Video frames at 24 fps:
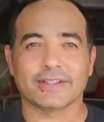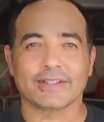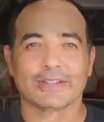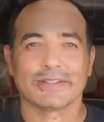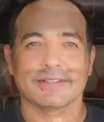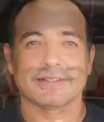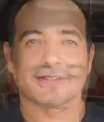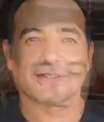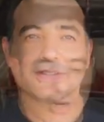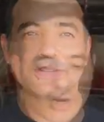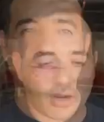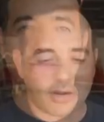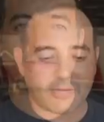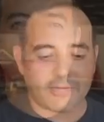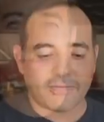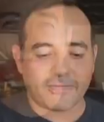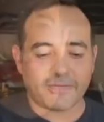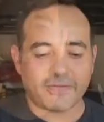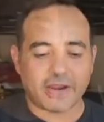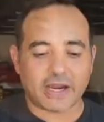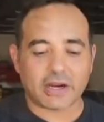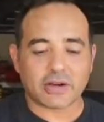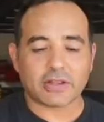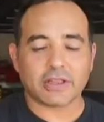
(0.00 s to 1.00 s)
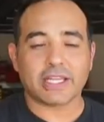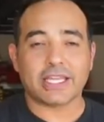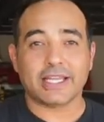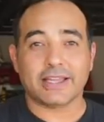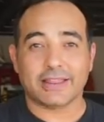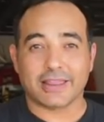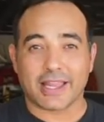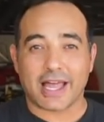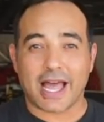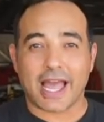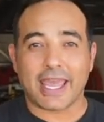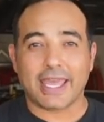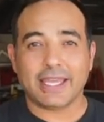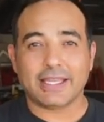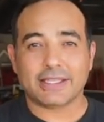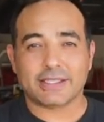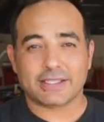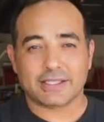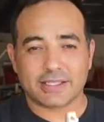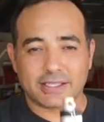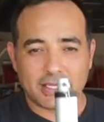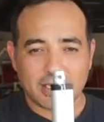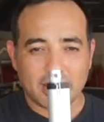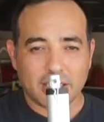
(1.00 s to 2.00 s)
These are fairly
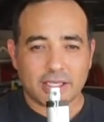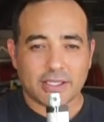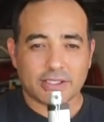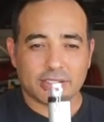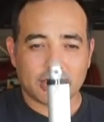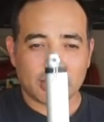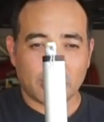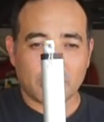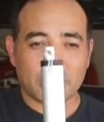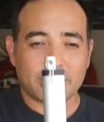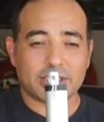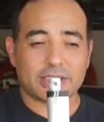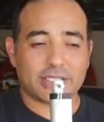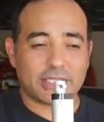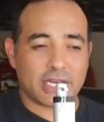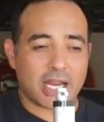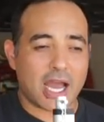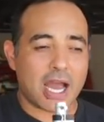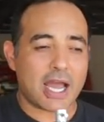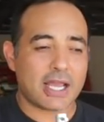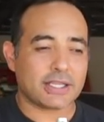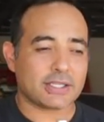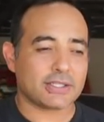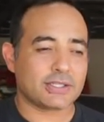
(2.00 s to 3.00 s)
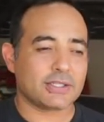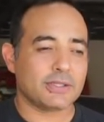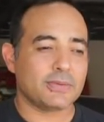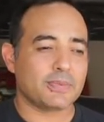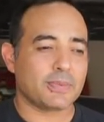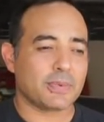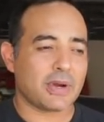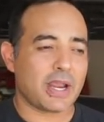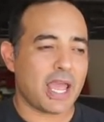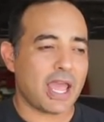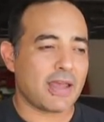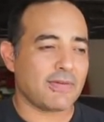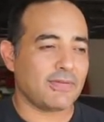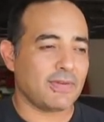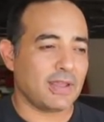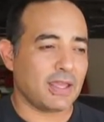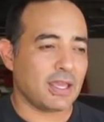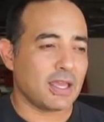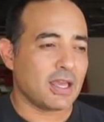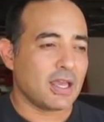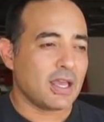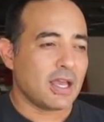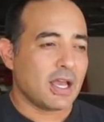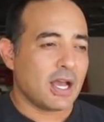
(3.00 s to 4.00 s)
light, so it's not super
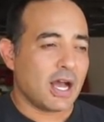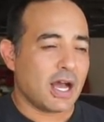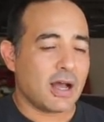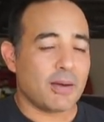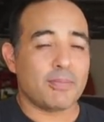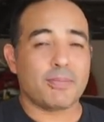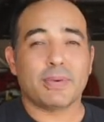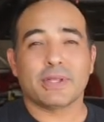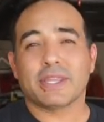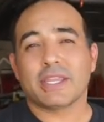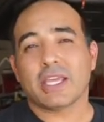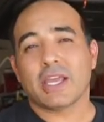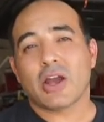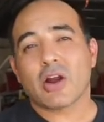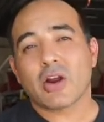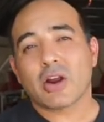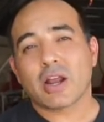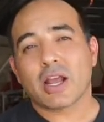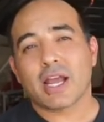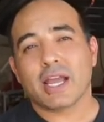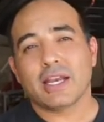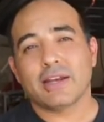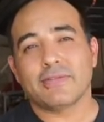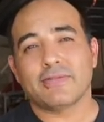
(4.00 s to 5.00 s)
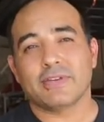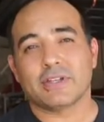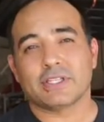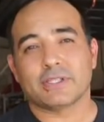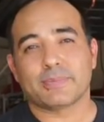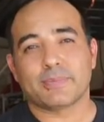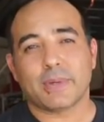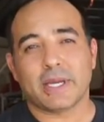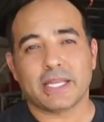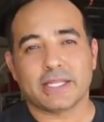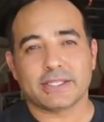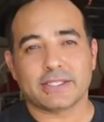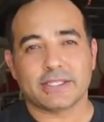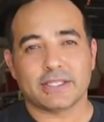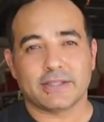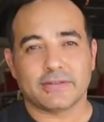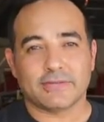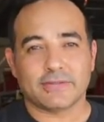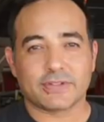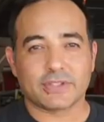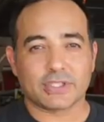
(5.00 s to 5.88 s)
heavy, but they are kind of expensive.